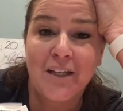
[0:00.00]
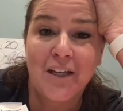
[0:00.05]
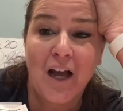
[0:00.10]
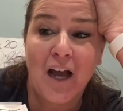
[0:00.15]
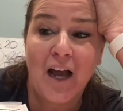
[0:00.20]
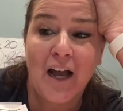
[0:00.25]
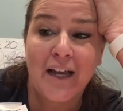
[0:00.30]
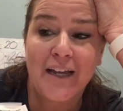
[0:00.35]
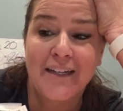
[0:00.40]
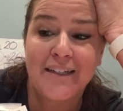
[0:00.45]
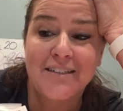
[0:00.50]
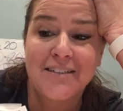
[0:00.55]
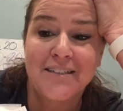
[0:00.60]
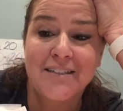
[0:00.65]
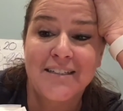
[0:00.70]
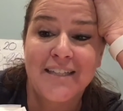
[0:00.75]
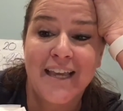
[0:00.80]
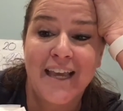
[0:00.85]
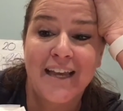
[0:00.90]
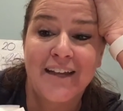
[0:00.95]
I
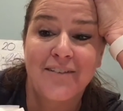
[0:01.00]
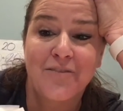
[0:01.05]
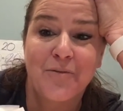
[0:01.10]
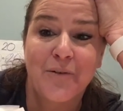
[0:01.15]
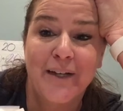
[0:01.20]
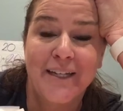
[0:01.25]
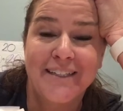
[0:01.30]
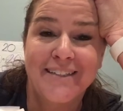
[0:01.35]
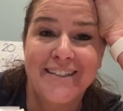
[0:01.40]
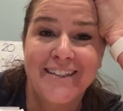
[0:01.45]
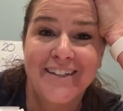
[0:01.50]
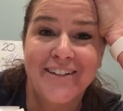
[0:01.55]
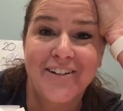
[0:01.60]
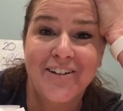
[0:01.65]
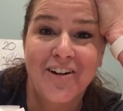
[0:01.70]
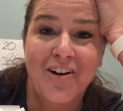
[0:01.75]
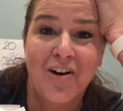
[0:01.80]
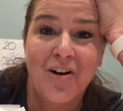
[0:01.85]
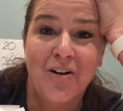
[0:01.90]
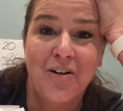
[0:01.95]
just can't wait to
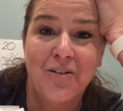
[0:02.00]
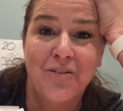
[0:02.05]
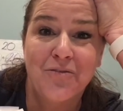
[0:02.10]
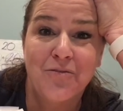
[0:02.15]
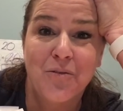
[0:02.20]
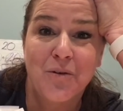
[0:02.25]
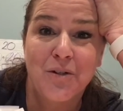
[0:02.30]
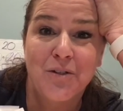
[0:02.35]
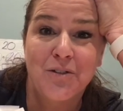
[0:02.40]
hear all of